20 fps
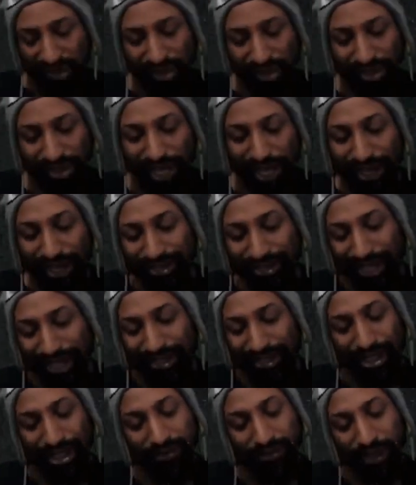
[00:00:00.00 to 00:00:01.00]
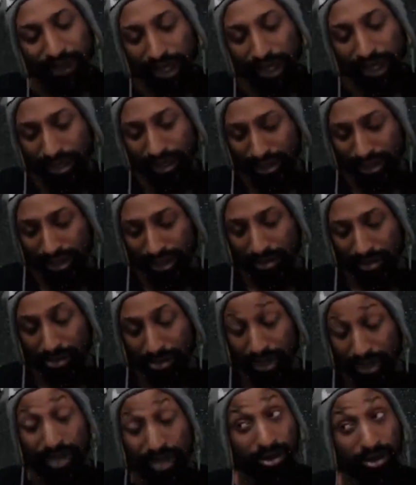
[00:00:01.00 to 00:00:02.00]
Tax identification number.
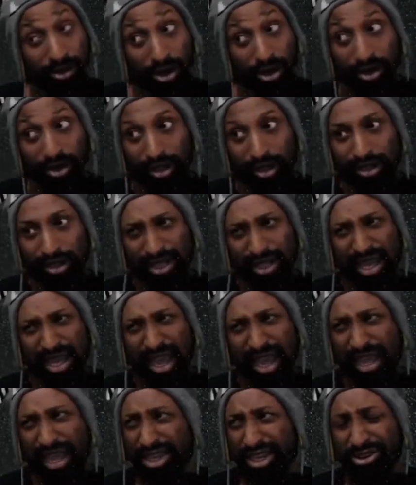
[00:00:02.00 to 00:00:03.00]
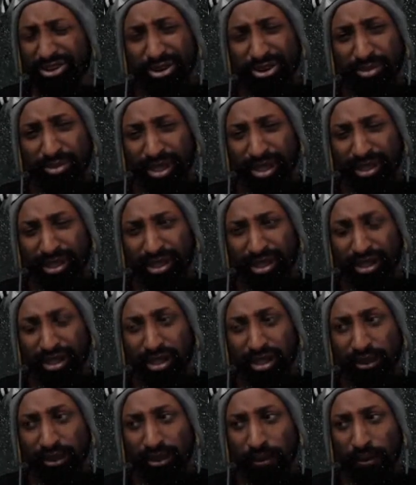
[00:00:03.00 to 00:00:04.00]
They even call it a TIN in Europe, I think.
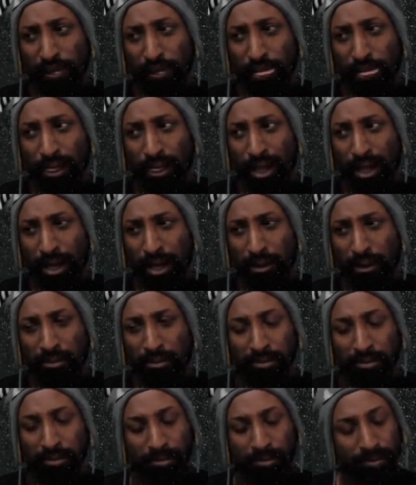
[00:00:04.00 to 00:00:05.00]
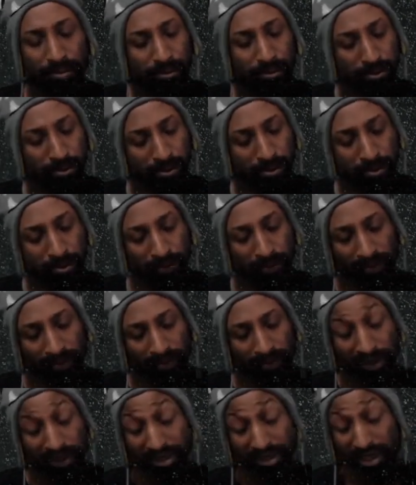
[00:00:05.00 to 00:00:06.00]
Um,
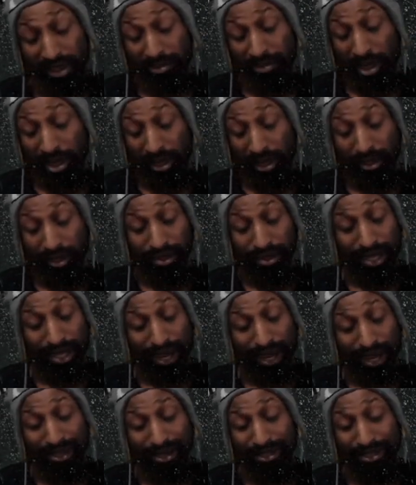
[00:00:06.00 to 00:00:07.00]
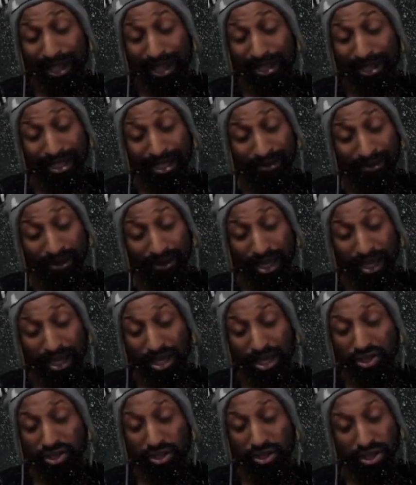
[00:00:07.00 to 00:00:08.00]
the Tin Man. Tax
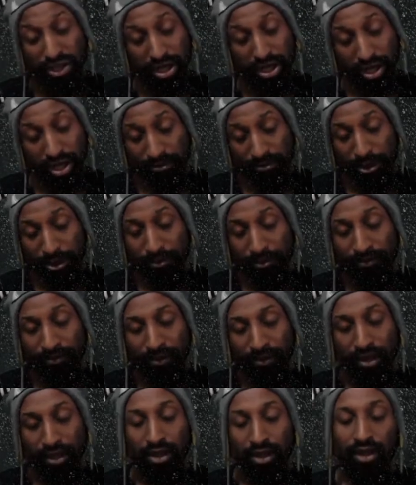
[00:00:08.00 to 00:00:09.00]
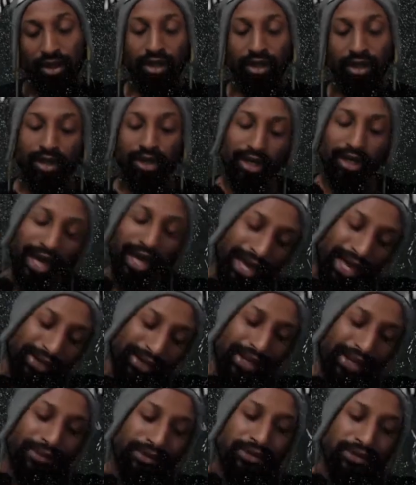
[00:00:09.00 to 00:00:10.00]
identification number. God
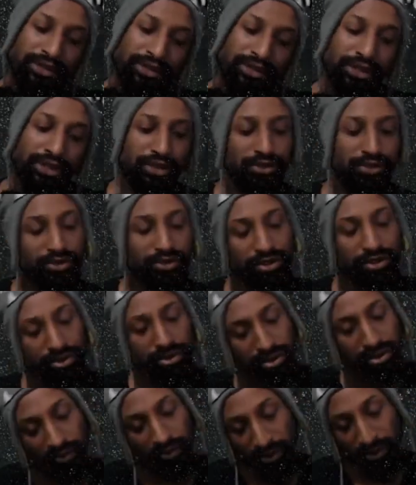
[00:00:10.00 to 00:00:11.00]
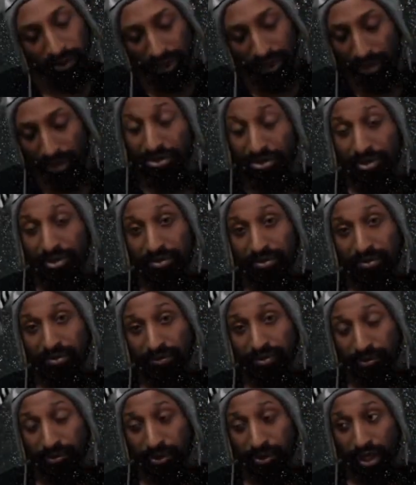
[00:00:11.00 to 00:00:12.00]
names his children, Lucifer numbers them.
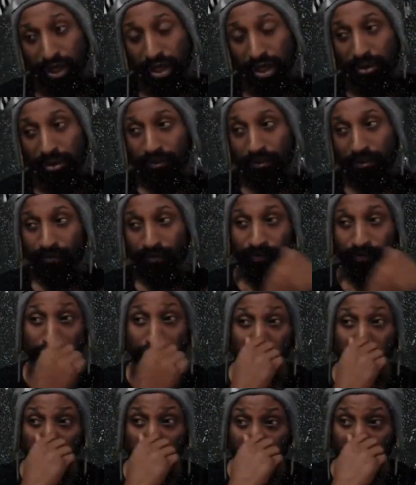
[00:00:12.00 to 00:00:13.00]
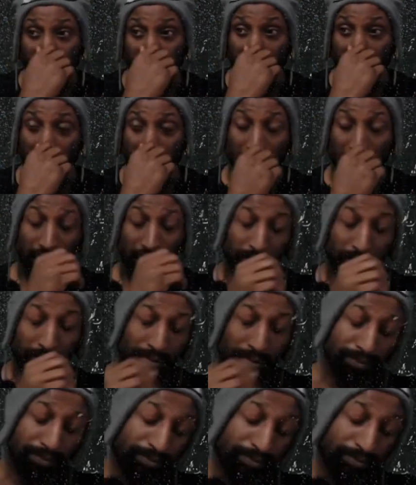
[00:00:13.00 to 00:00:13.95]
Okay? Um,